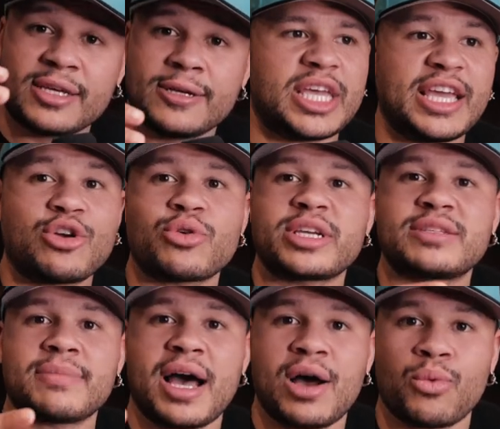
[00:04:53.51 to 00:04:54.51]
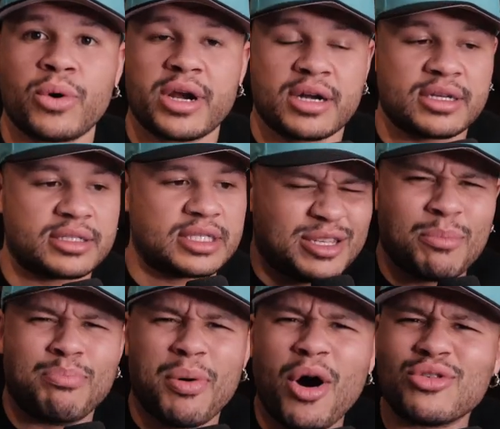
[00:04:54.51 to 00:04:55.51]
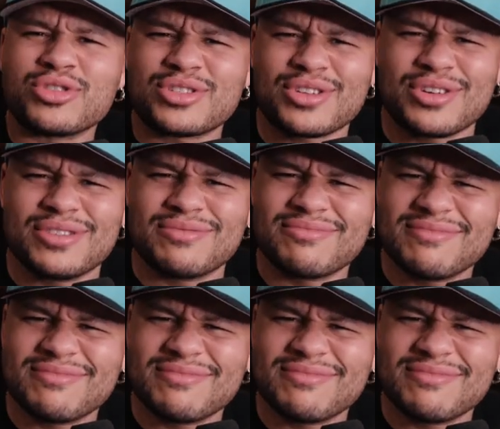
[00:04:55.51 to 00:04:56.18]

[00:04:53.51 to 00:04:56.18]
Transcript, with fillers: to increase my awareness, to bolster.